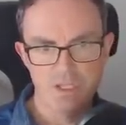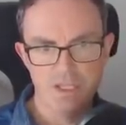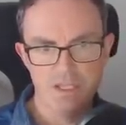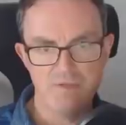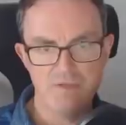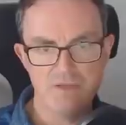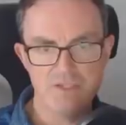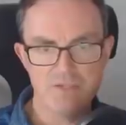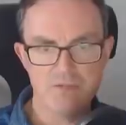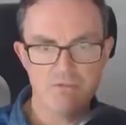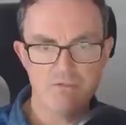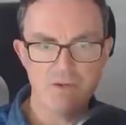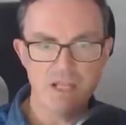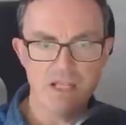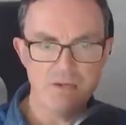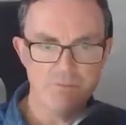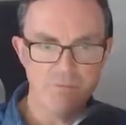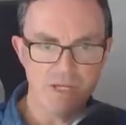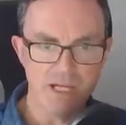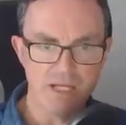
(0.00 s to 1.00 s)
if it's a
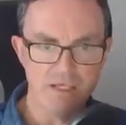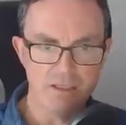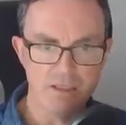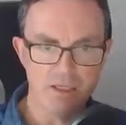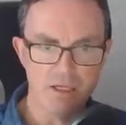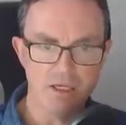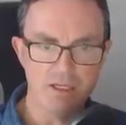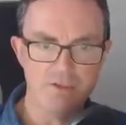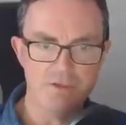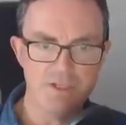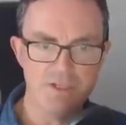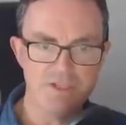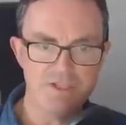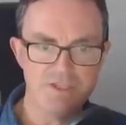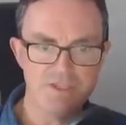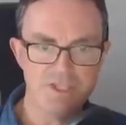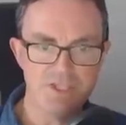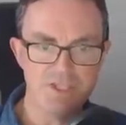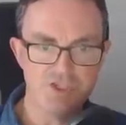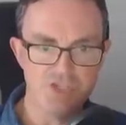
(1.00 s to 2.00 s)
renban line, this
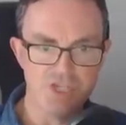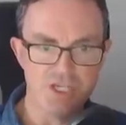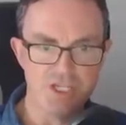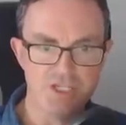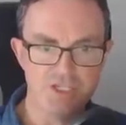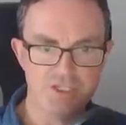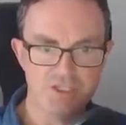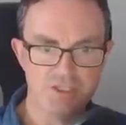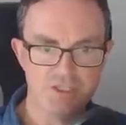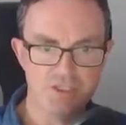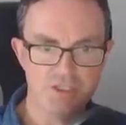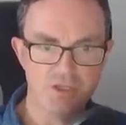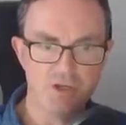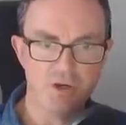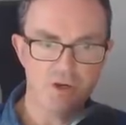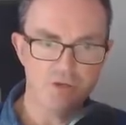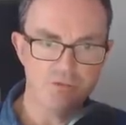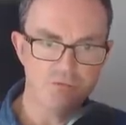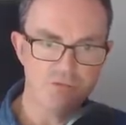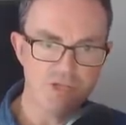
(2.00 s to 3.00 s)
digit
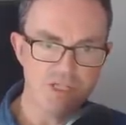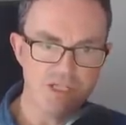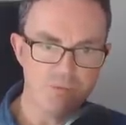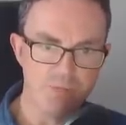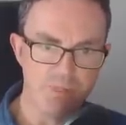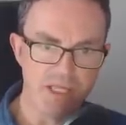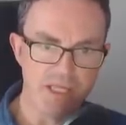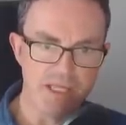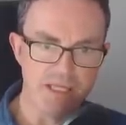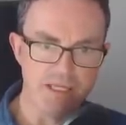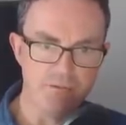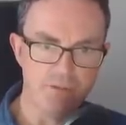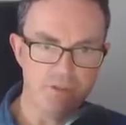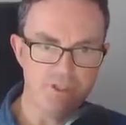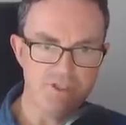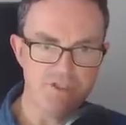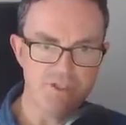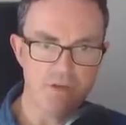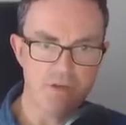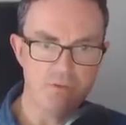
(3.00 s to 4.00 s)
can't reappear
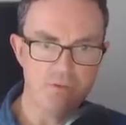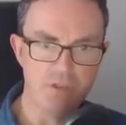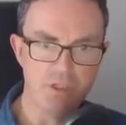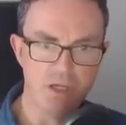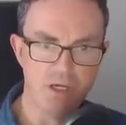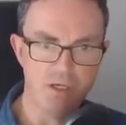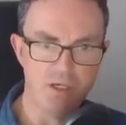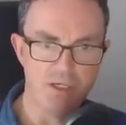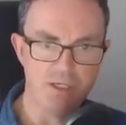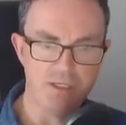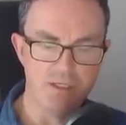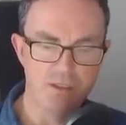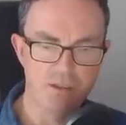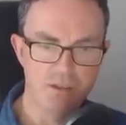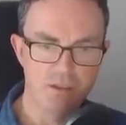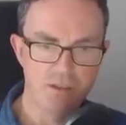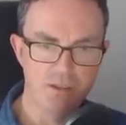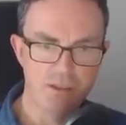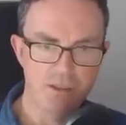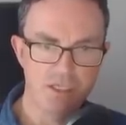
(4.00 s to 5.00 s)
on its own line,
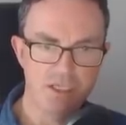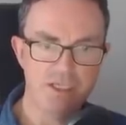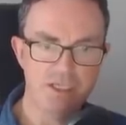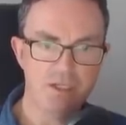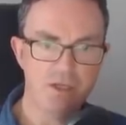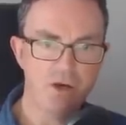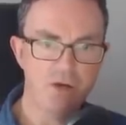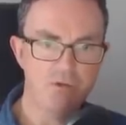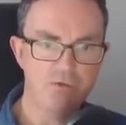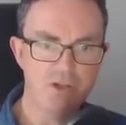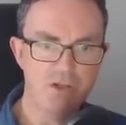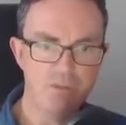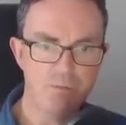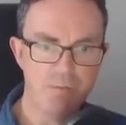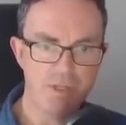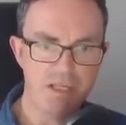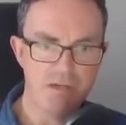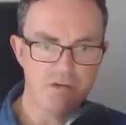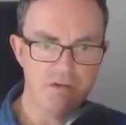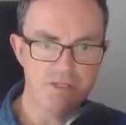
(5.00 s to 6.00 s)
and it can't
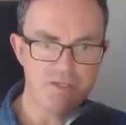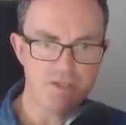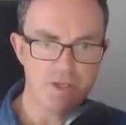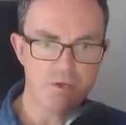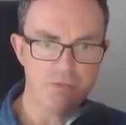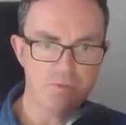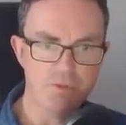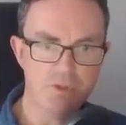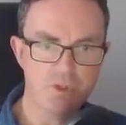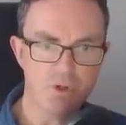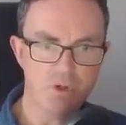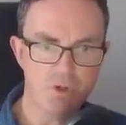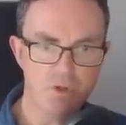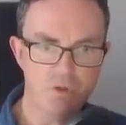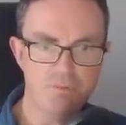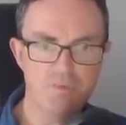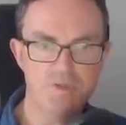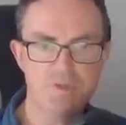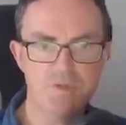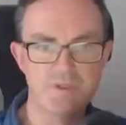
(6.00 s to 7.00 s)
reappear in its own
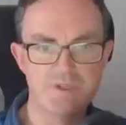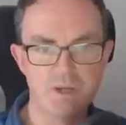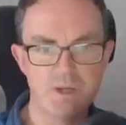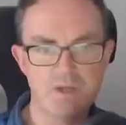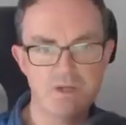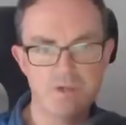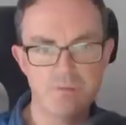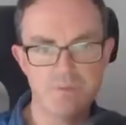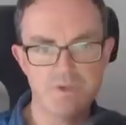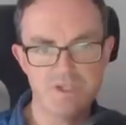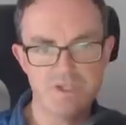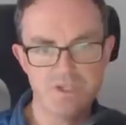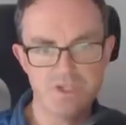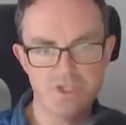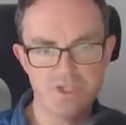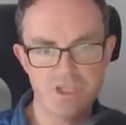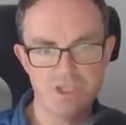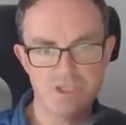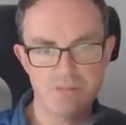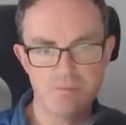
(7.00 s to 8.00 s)
column, so its only
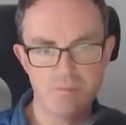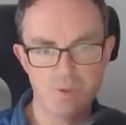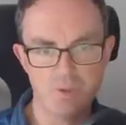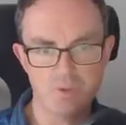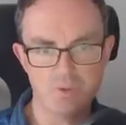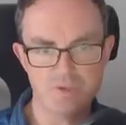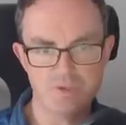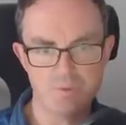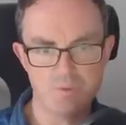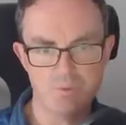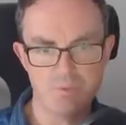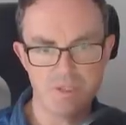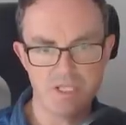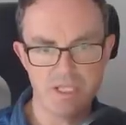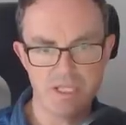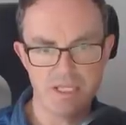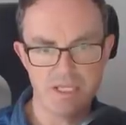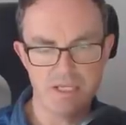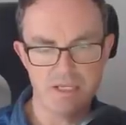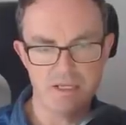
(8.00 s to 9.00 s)
position in the box would be
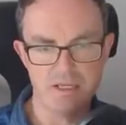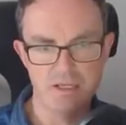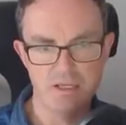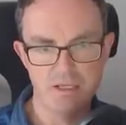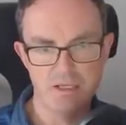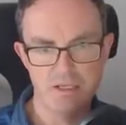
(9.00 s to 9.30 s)
here.